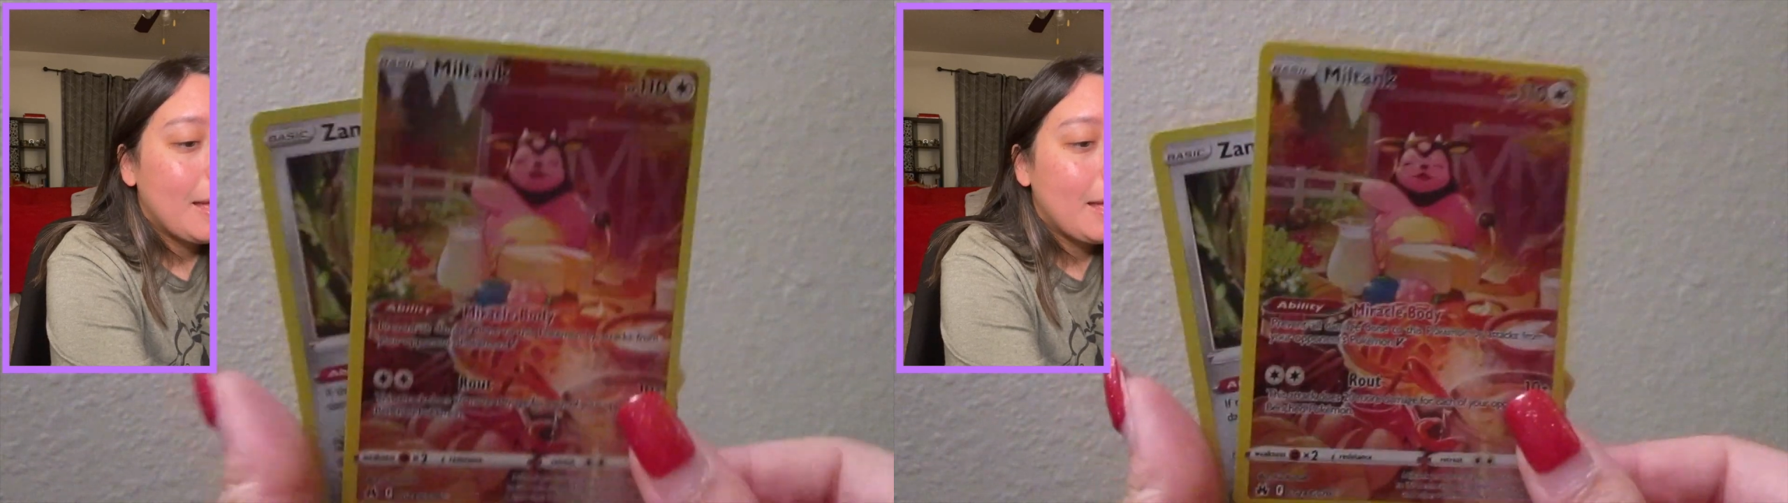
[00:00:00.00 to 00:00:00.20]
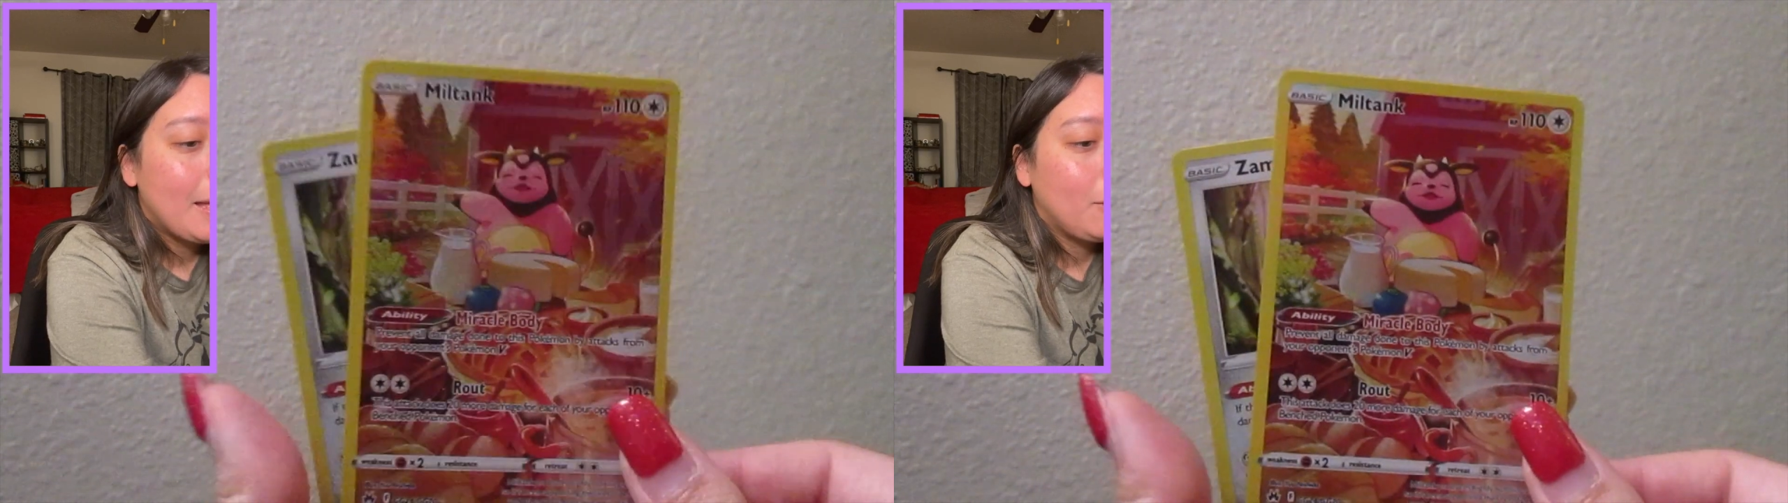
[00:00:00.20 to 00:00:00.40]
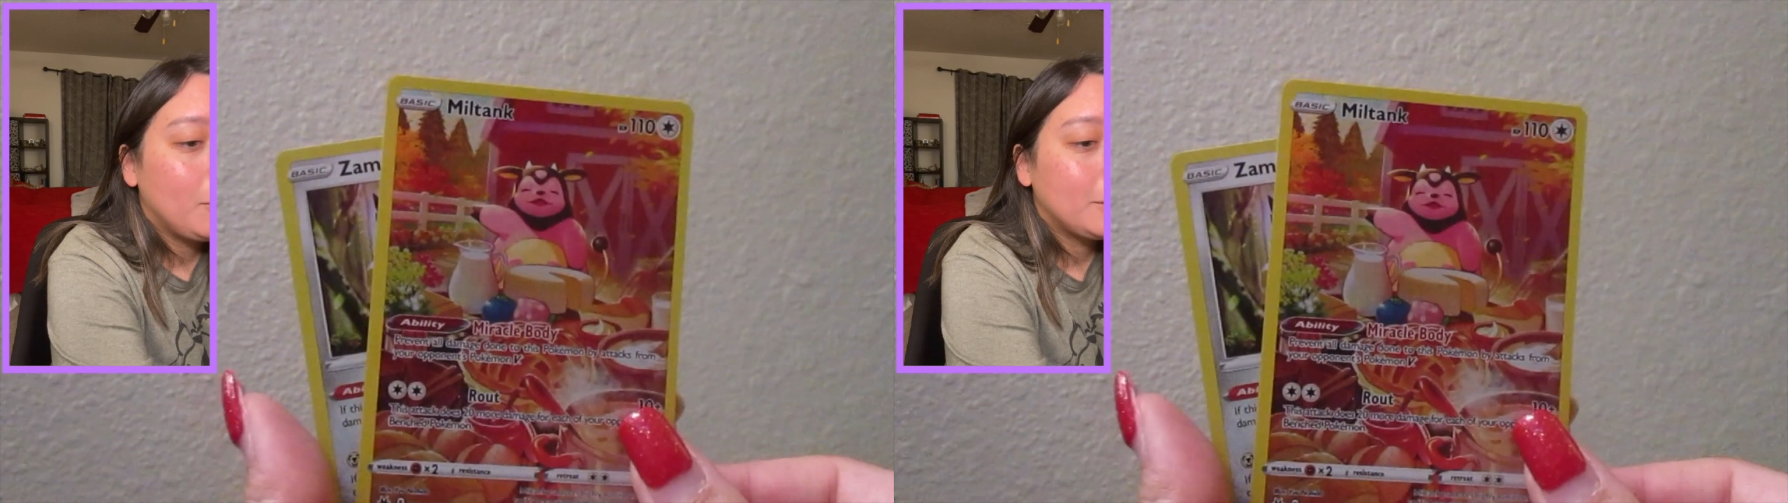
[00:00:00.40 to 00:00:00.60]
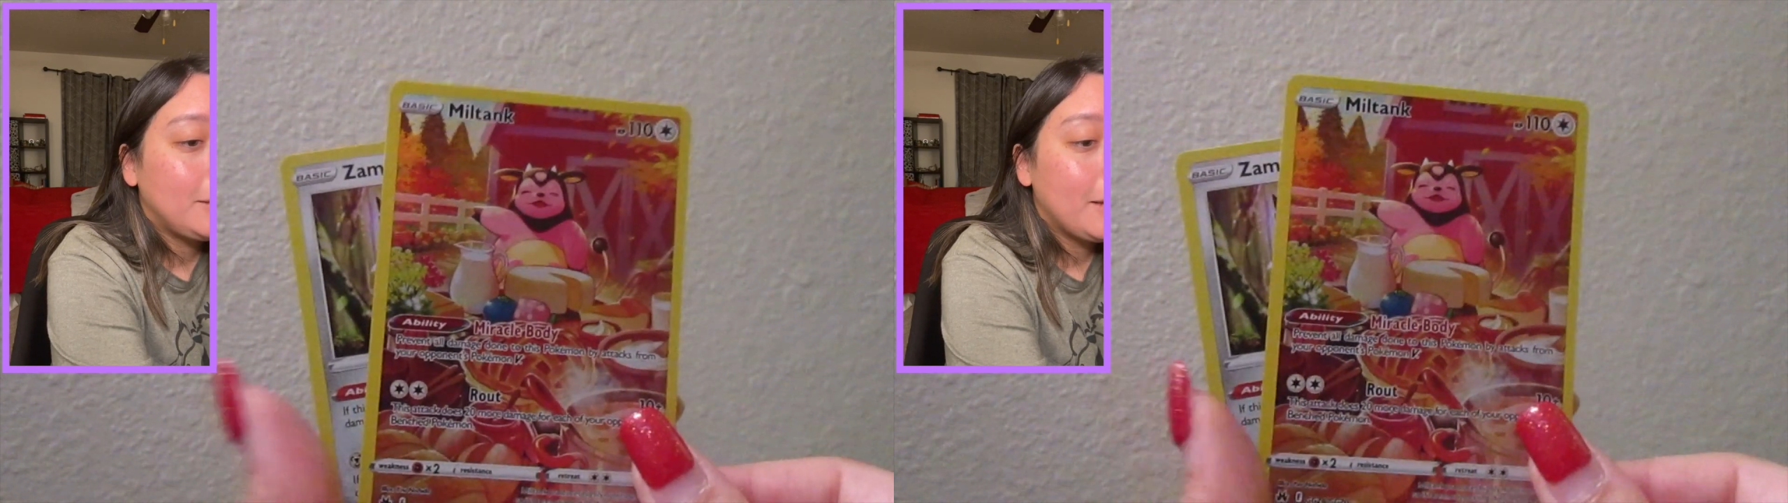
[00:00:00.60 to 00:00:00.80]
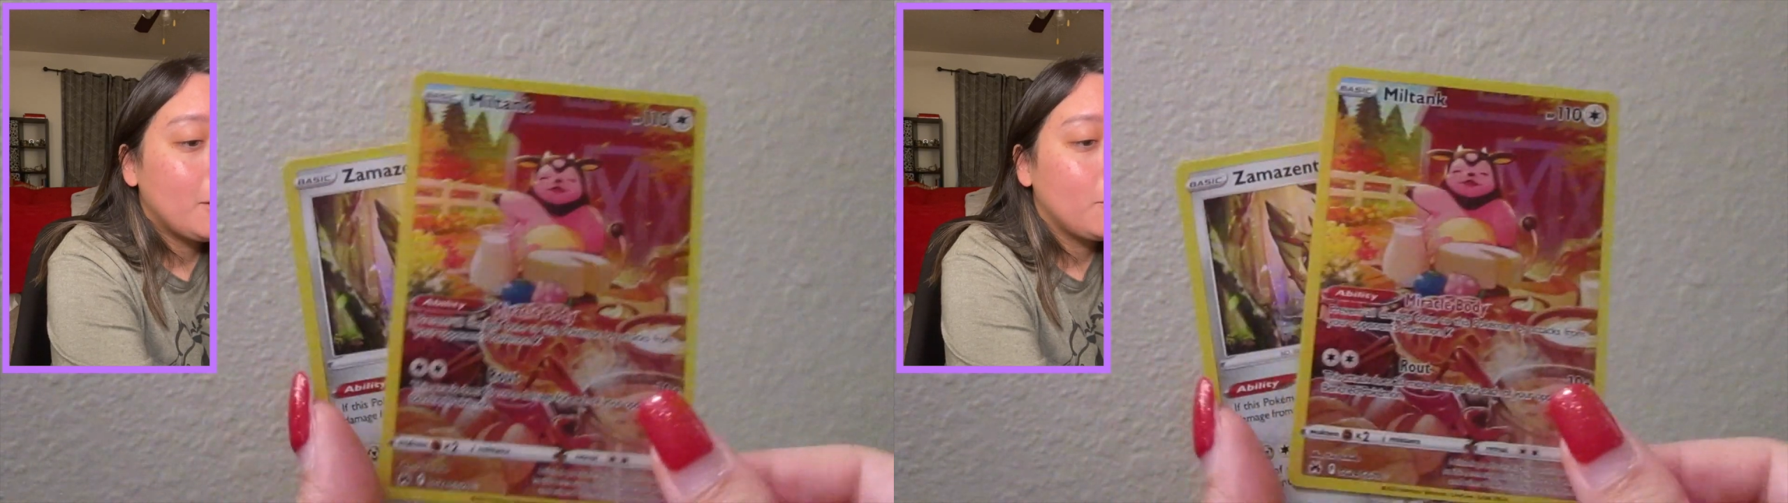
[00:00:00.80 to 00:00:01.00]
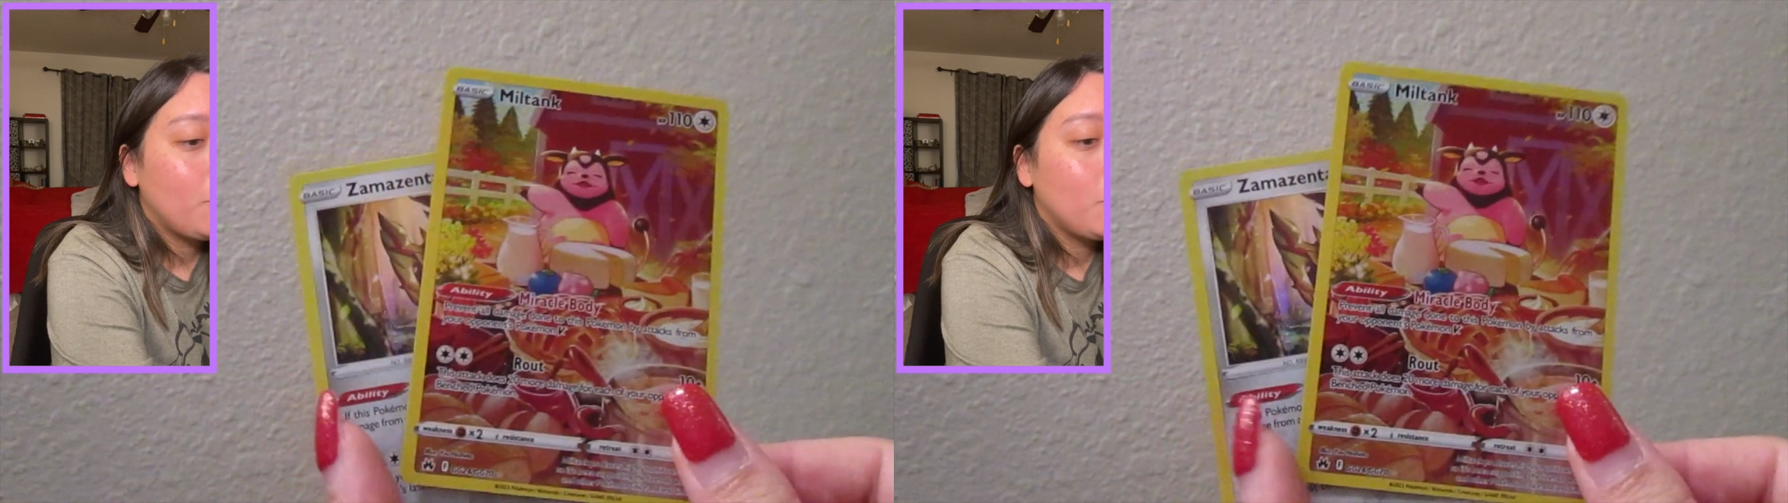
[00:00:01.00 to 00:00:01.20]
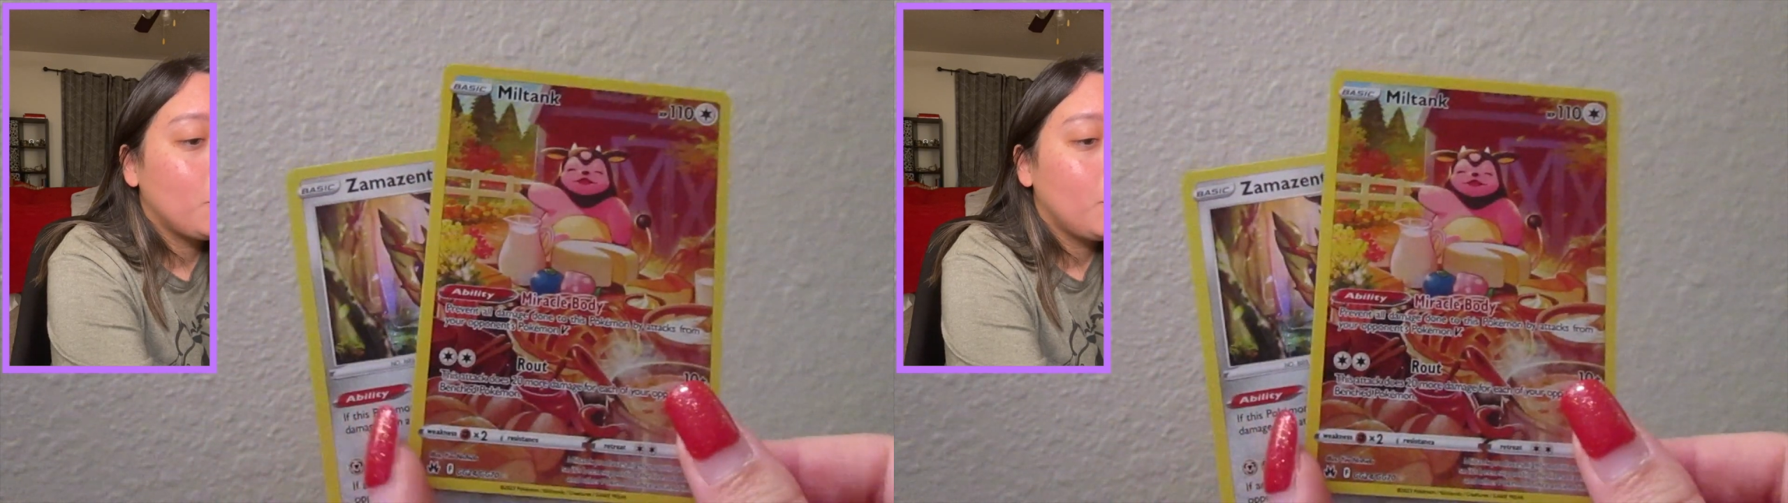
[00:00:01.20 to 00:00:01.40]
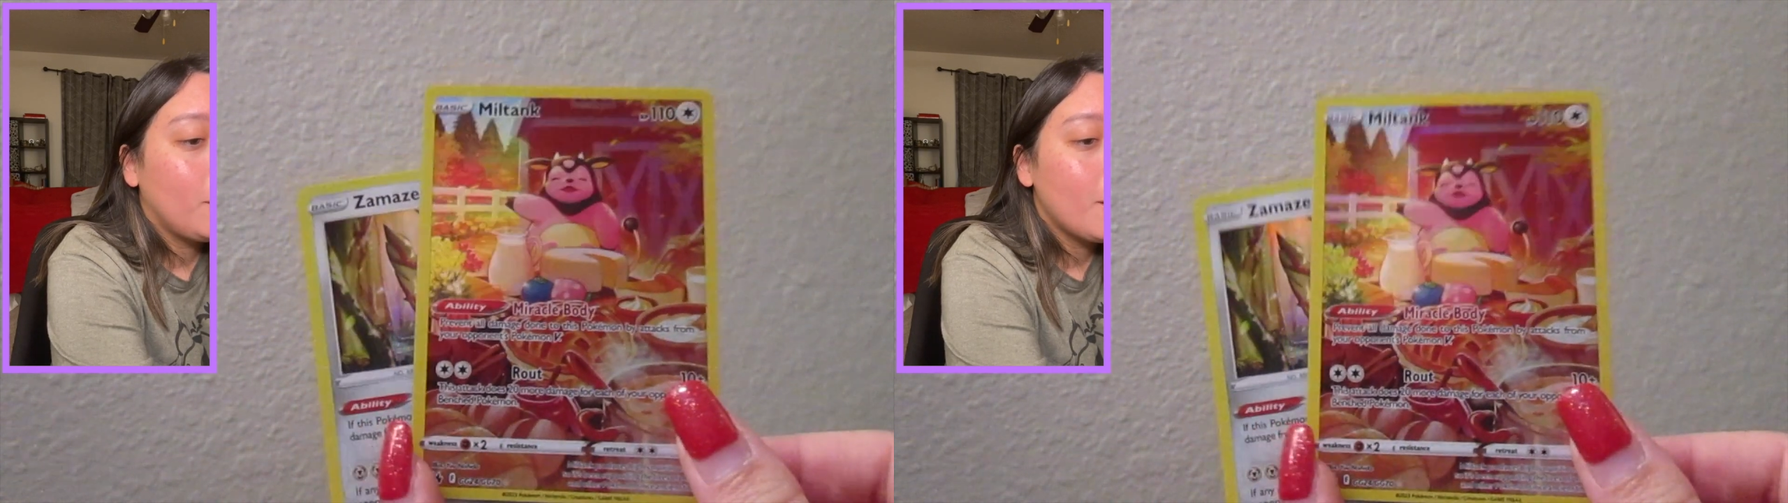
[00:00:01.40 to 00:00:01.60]
It looks like a
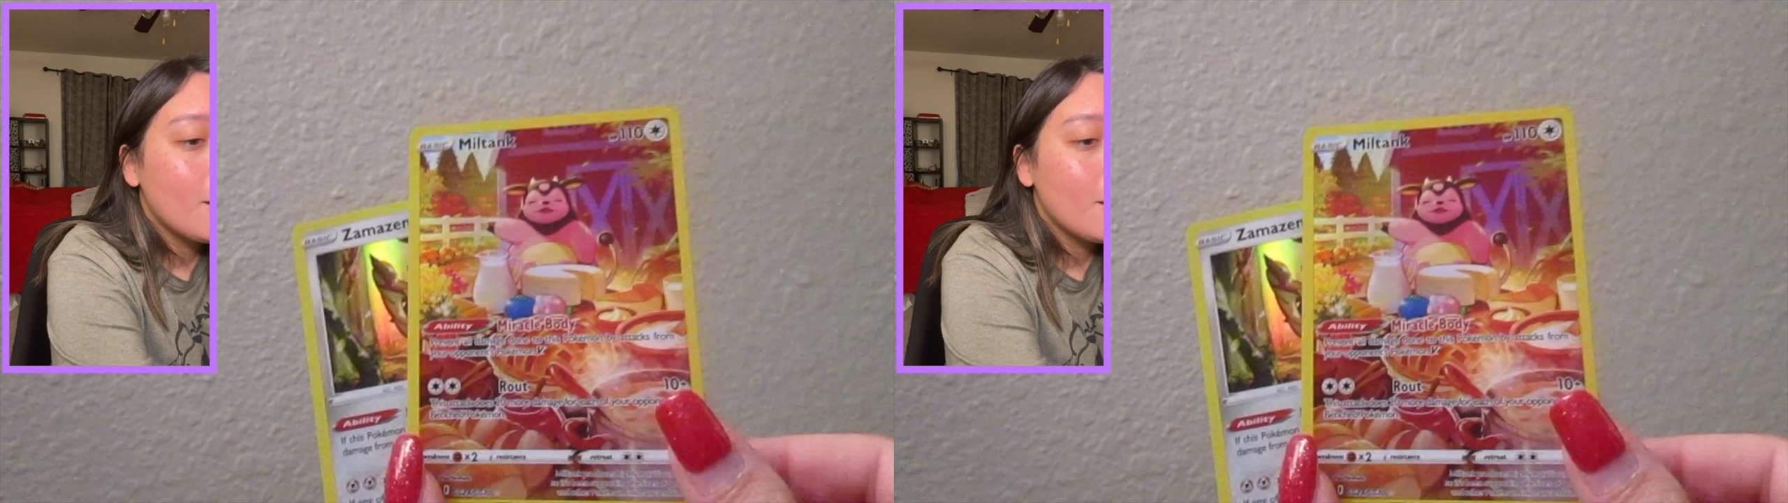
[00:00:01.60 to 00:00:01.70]
full art,